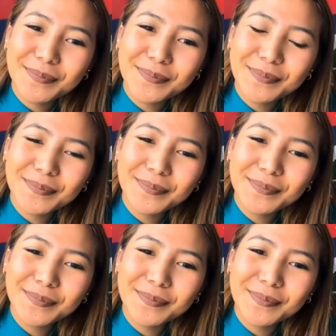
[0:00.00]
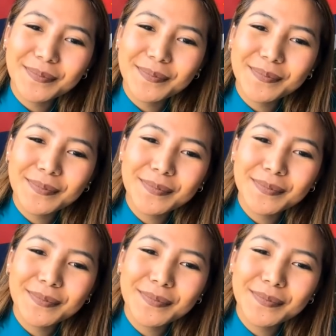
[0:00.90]

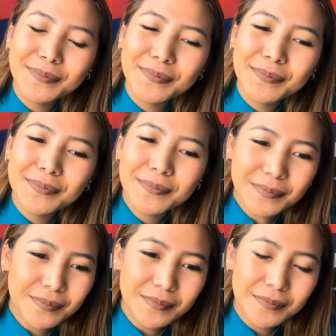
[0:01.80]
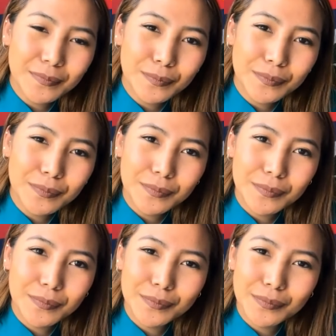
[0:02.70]

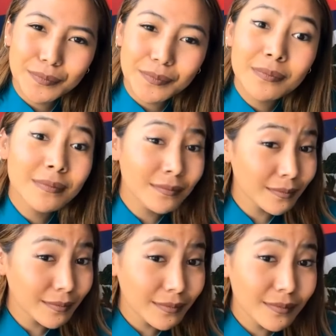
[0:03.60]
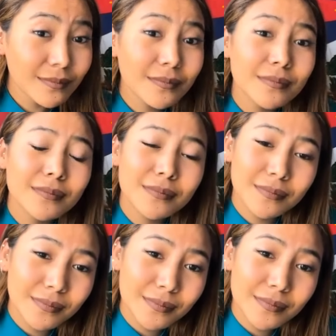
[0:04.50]

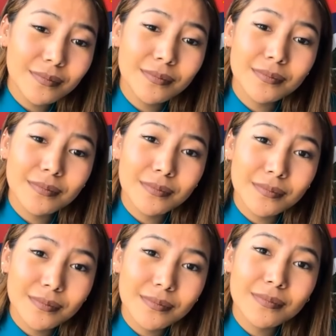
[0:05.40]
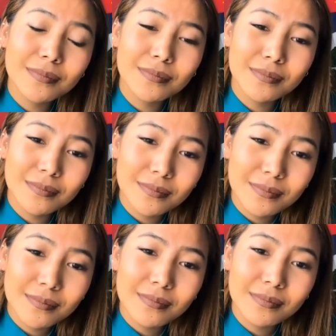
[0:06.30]
The person shown says nothing.